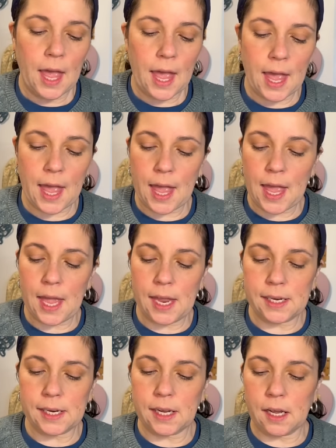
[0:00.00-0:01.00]

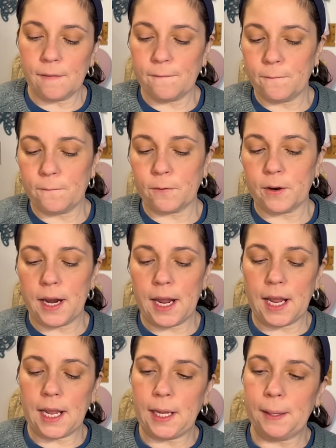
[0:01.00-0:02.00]
And I got a
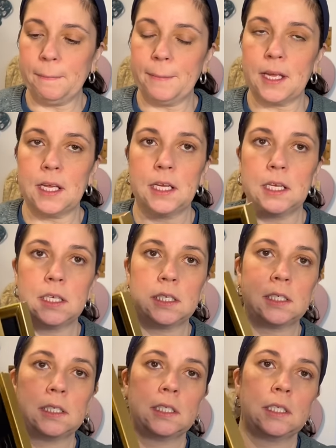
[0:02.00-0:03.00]
frame
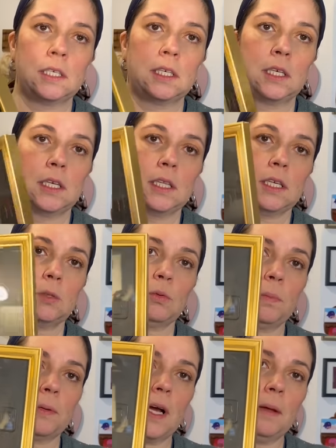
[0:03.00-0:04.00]
this
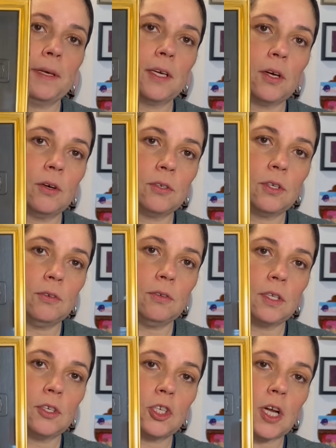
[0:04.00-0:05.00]
will probably go to
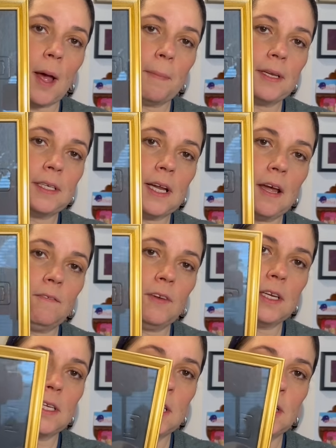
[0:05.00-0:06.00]
the shop. It's not
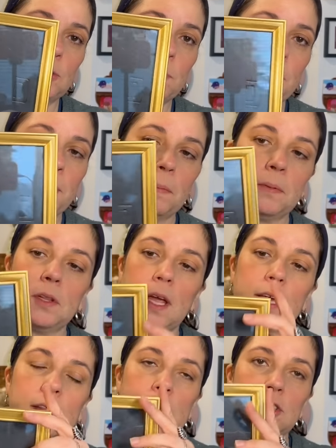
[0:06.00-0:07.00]
vintage, but people
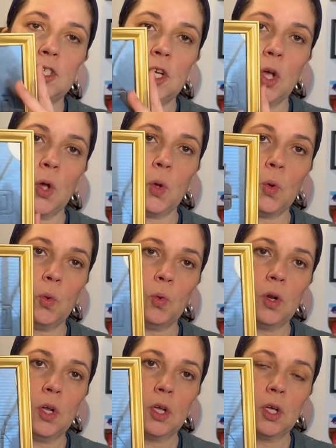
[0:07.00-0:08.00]
like this tone.